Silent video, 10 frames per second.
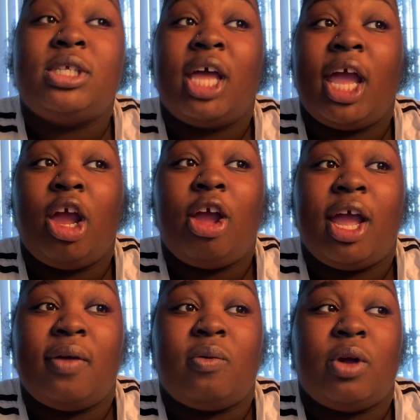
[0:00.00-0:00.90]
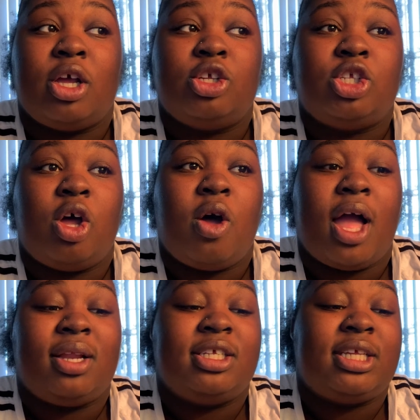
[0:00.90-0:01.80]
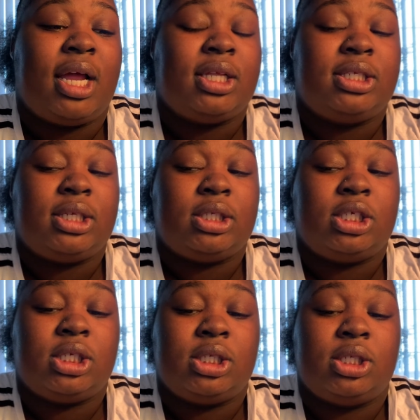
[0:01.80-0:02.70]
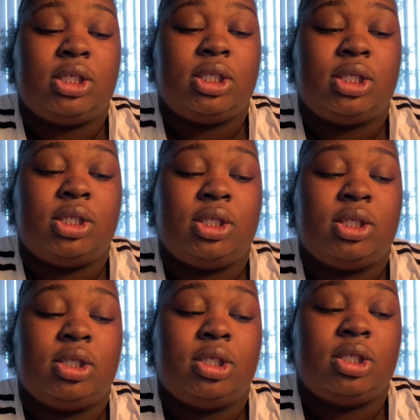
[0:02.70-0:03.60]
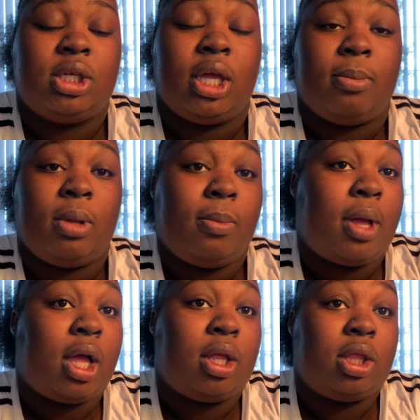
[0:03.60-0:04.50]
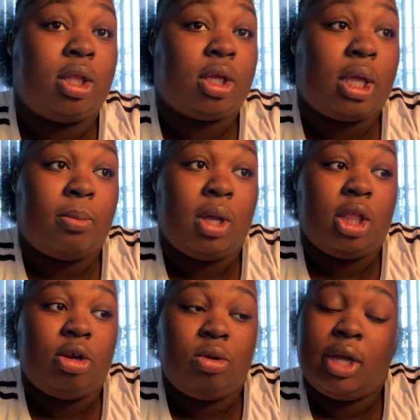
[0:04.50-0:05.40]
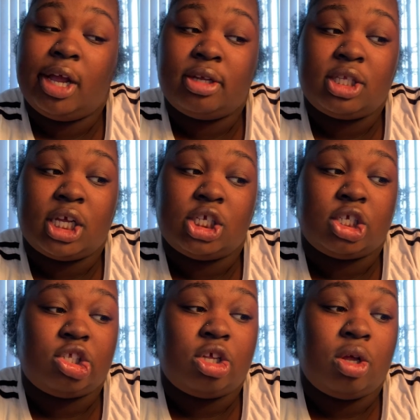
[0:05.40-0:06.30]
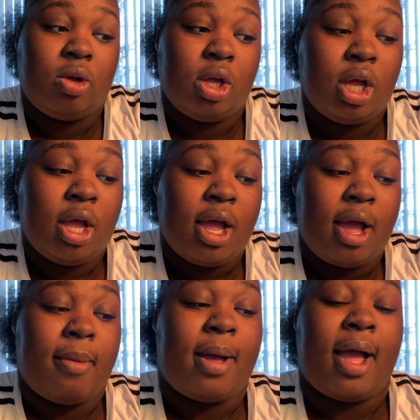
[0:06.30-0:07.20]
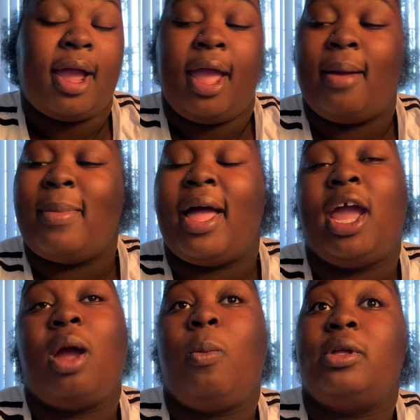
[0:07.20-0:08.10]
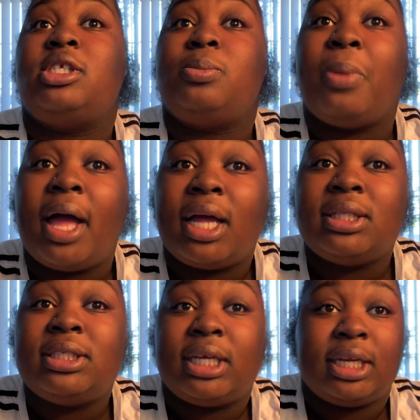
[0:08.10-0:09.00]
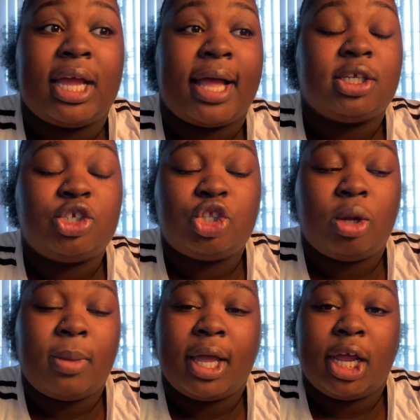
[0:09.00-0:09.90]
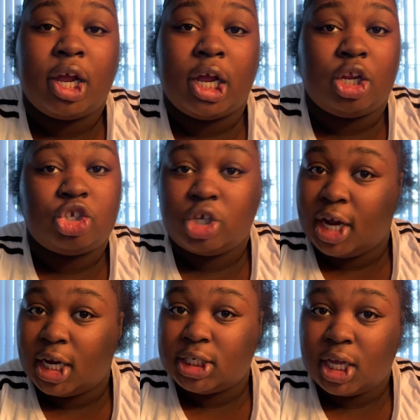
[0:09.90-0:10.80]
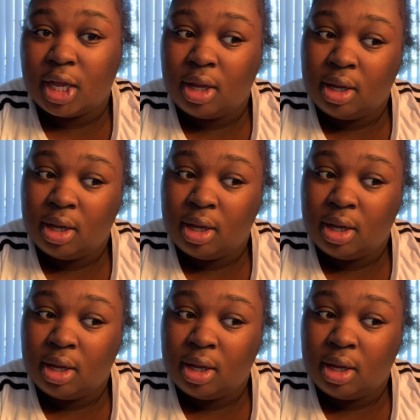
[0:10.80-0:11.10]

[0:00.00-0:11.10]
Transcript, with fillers: hair everywhere. So I decided to just get me my get me a little hair station. So I had my hair in one spot and then I just throw my hair in the trash can